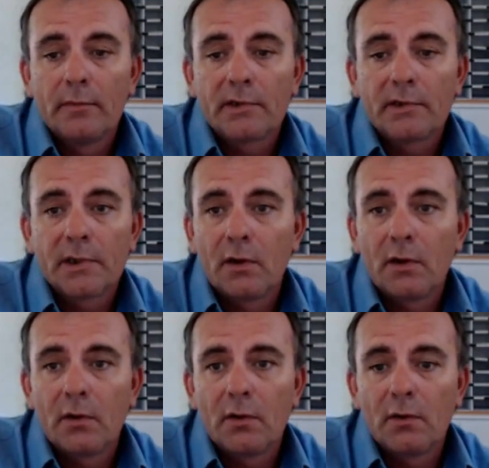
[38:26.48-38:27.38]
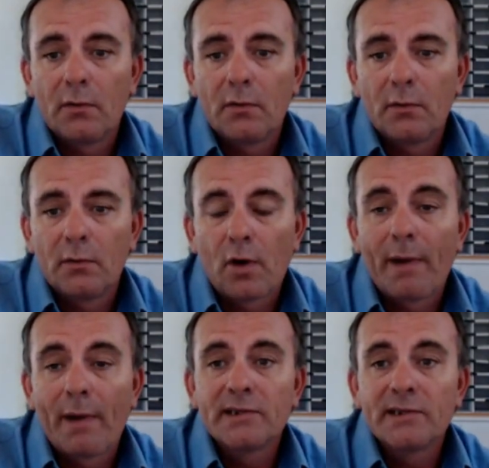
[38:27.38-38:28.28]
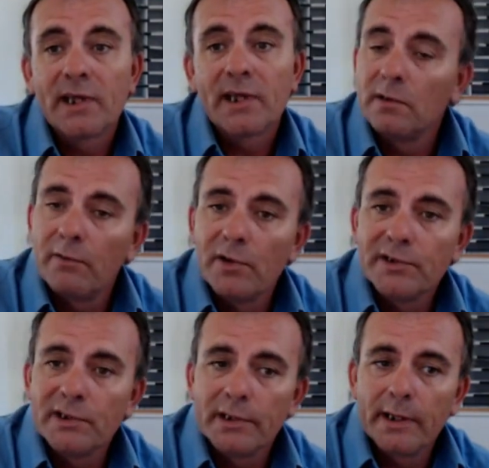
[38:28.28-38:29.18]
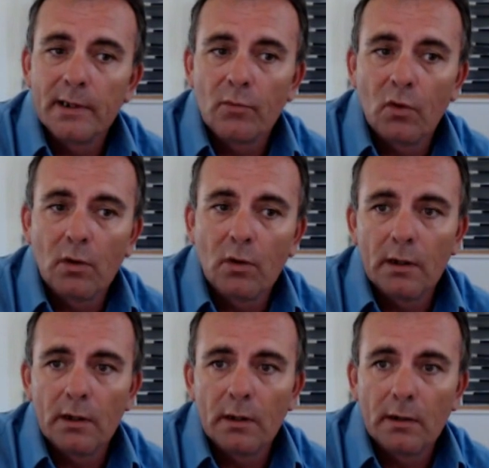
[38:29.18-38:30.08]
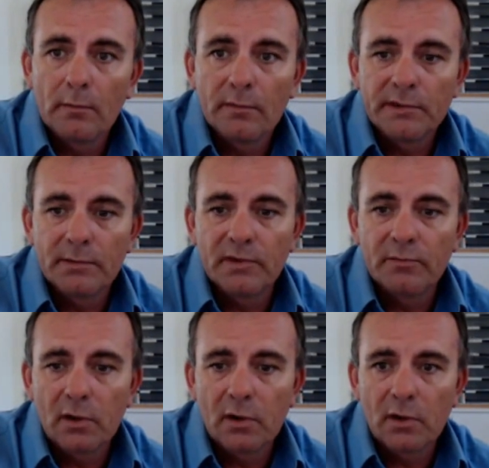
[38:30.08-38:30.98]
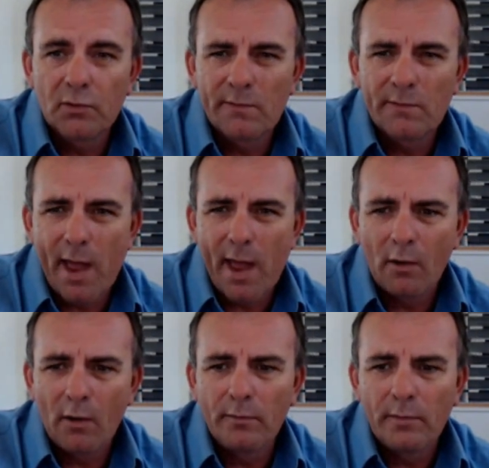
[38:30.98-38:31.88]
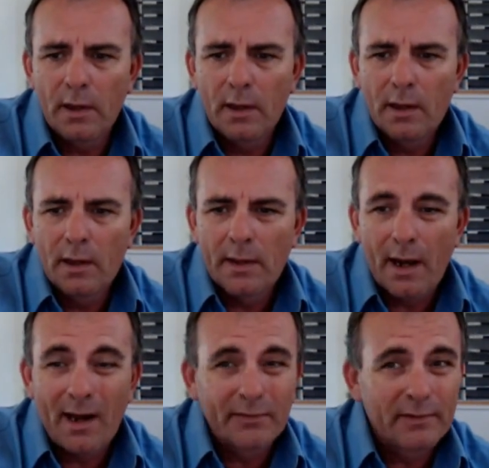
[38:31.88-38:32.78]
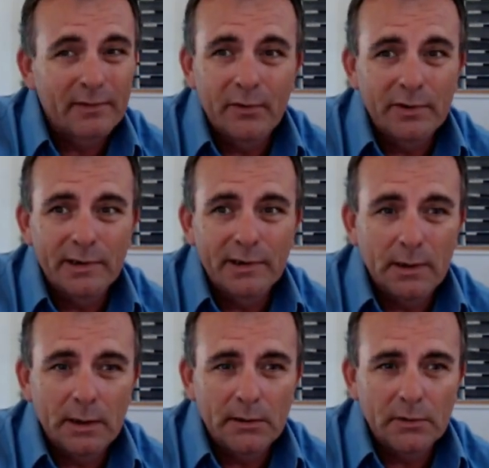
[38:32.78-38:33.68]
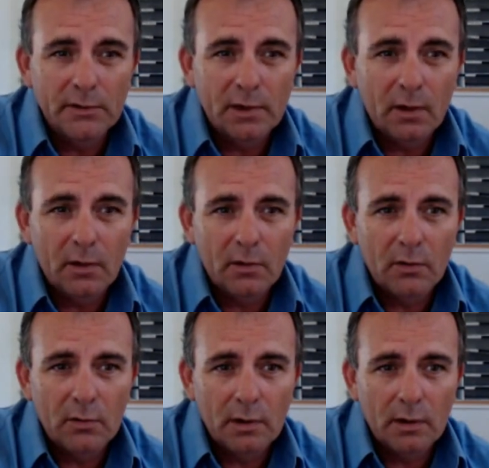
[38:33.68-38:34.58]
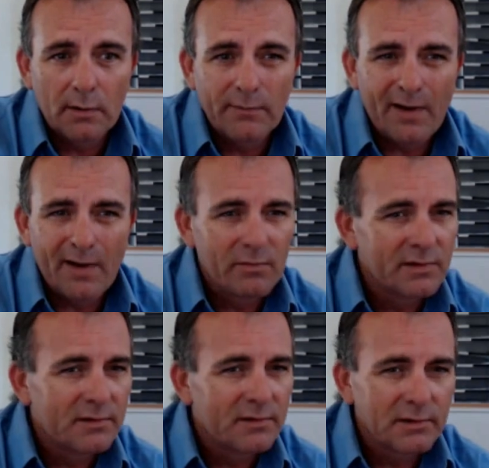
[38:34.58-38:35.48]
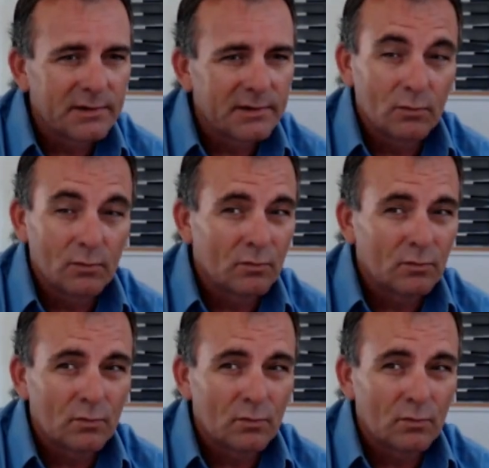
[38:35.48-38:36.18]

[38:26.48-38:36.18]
So we're not based at the university anymore, simply because we found that after 13 years or so, farmers just